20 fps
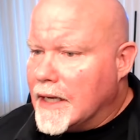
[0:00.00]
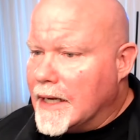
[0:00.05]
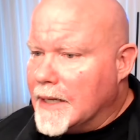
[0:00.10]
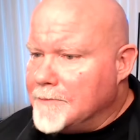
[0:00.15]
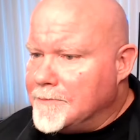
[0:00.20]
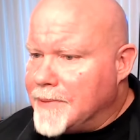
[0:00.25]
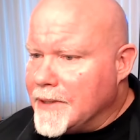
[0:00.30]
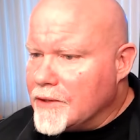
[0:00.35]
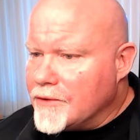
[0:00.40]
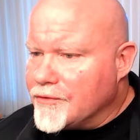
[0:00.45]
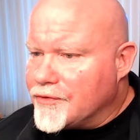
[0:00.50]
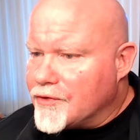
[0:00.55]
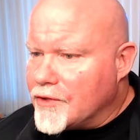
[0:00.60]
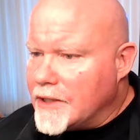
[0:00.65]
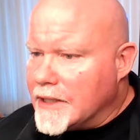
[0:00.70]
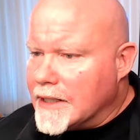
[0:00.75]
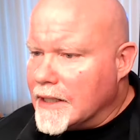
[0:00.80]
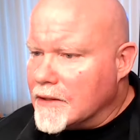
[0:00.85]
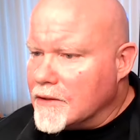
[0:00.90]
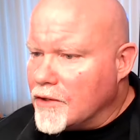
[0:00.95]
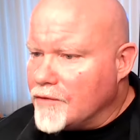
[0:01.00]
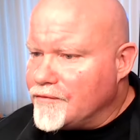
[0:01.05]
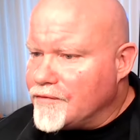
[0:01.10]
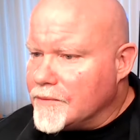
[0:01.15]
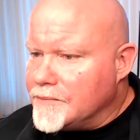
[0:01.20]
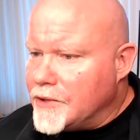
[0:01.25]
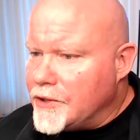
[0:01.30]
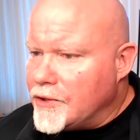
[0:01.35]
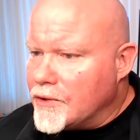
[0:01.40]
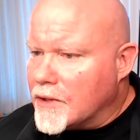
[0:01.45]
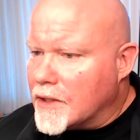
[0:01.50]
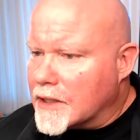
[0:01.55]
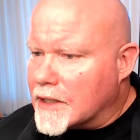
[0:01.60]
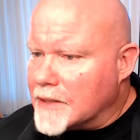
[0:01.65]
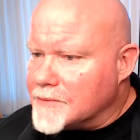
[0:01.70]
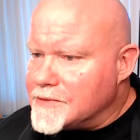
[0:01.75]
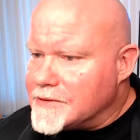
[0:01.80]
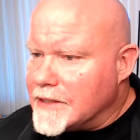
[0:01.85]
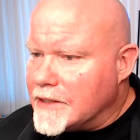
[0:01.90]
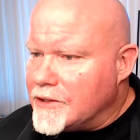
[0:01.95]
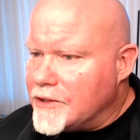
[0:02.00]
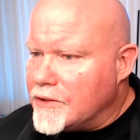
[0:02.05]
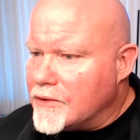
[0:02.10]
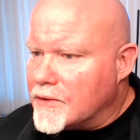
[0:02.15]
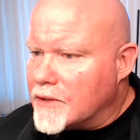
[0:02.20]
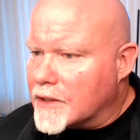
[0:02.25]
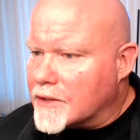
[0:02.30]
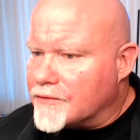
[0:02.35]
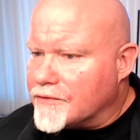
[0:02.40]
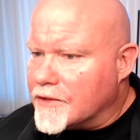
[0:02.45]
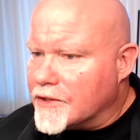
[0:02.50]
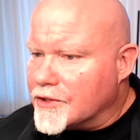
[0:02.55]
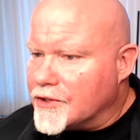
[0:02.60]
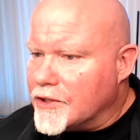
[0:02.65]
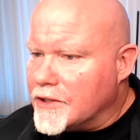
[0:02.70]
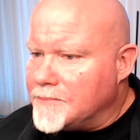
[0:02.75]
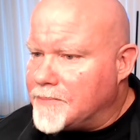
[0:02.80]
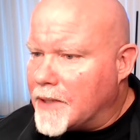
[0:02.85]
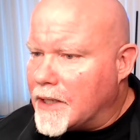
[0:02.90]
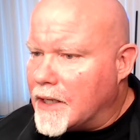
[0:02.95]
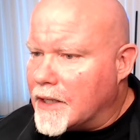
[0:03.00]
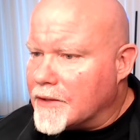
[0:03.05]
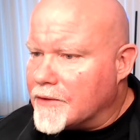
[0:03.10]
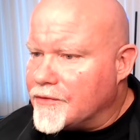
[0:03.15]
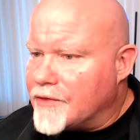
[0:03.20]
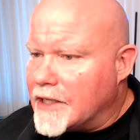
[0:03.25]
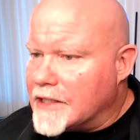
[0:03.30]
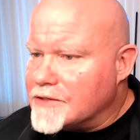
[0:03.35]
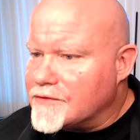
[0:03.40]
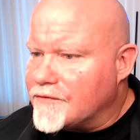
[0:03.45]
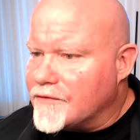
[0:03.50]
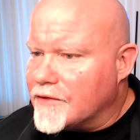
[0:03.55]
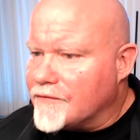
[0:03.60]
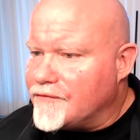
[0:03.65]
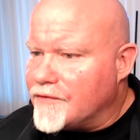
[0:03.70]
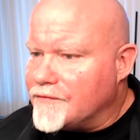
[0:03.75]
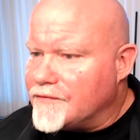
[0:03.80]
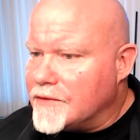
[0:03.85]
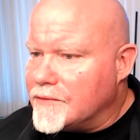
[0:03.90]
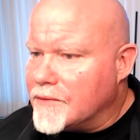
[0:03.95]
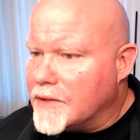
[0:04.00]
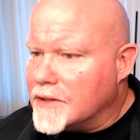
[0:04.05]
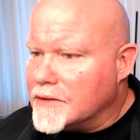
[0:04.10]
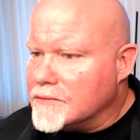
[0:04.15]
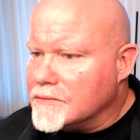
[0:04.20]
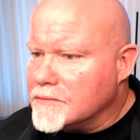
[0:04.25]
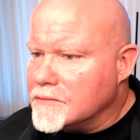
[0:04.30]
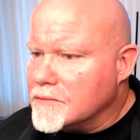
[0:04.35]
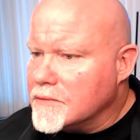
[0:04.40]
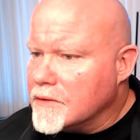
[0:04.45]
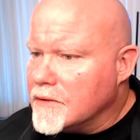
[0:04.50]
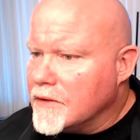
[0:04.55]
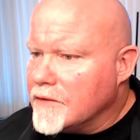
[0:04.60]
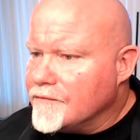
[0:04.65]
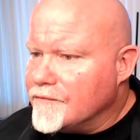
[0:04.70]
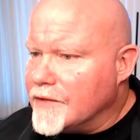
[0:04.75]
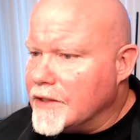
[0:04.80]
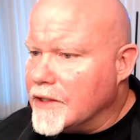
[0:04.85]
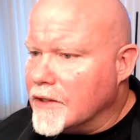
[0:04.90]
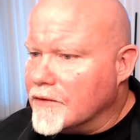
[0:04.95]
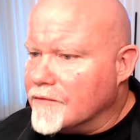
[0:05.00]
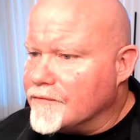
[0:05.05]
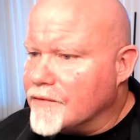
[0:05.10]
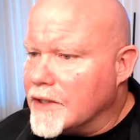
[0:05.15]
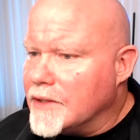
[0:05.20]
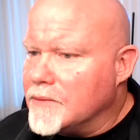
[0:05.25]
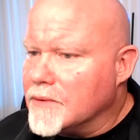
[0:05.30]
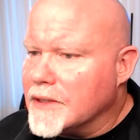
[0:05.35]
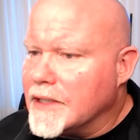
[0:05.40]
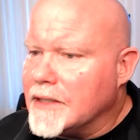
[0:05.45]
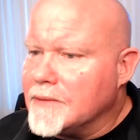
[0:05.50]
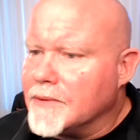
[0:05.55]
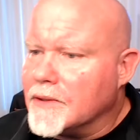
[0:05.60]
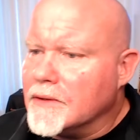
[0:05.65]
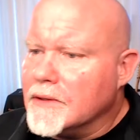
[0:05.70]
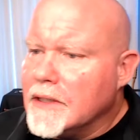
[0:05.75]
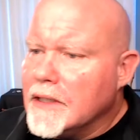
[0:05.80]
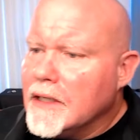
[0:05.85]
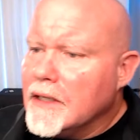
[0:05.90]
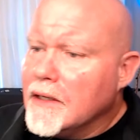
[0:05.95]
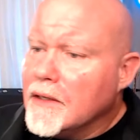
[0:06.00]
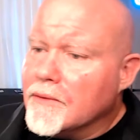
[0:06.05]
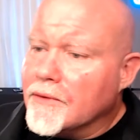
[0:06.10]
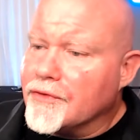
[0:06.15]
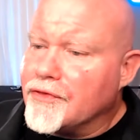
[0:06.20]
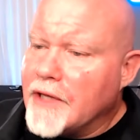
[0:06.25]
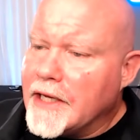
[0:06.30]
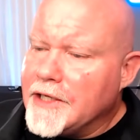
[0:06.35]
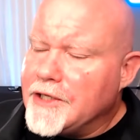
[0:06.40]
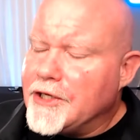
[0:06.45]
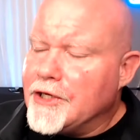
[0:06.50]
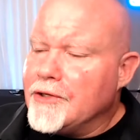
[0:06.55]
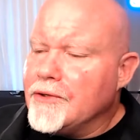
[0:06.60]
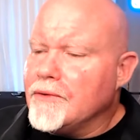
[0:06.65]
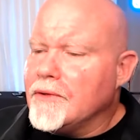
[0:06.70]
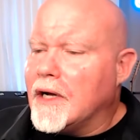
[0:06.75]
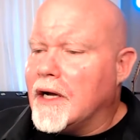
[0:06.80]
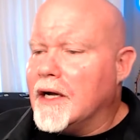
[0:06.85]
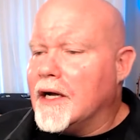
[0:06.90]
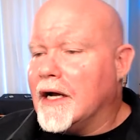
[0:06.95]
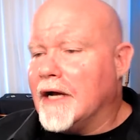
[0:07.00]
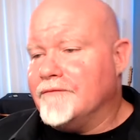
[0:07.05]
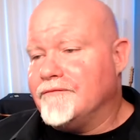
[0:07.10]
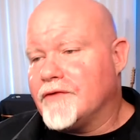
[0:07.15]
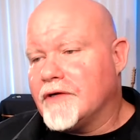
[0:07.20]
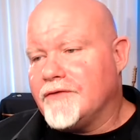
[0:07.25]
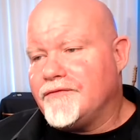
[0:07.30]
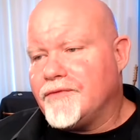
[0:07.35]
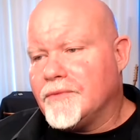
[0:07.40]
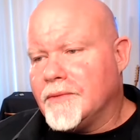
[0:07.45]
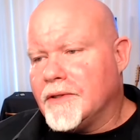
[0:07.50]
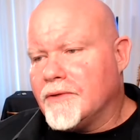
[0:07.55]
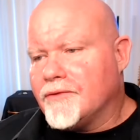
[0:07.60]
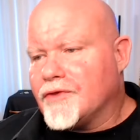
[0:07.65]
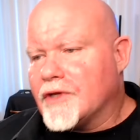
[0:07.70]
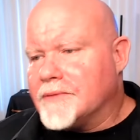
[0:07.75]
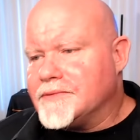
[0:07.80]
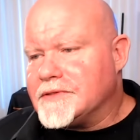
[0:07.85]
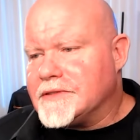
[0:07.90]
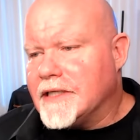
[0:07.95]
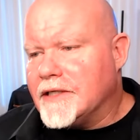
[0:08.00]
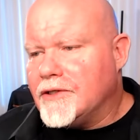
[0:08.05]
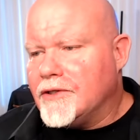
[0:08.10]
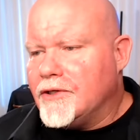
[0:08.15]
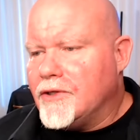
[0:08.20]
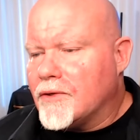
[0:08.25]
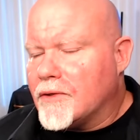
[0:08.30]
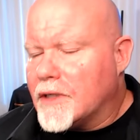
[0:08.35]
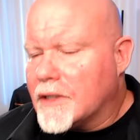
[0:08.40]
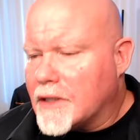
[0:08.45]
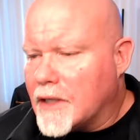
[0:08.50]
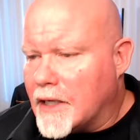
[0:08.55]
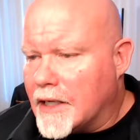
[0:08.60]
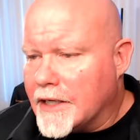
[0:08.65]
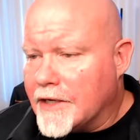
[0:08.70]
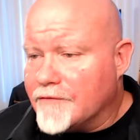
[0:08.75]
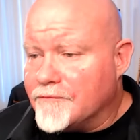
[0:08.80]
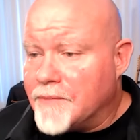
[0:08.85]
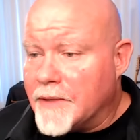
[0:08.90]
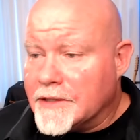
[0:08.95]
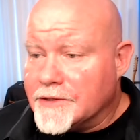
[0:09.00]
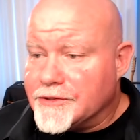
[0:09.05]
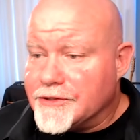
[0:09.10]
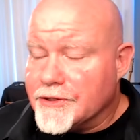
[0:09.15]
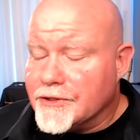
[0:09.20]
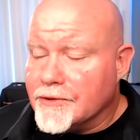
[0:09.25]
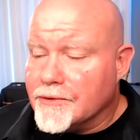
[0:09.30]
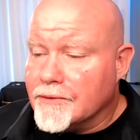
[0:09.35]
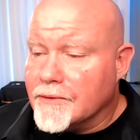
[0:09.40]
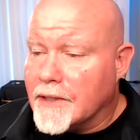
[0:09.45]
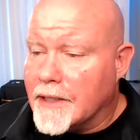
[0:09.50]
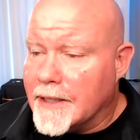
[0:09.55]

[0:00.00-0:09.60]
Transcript: Beer 30, hello from New York, upstate New York, the good part. Thanks for the 51 video, very relatable. Well, thank you. I'm very familiar with upstate New York. I have been to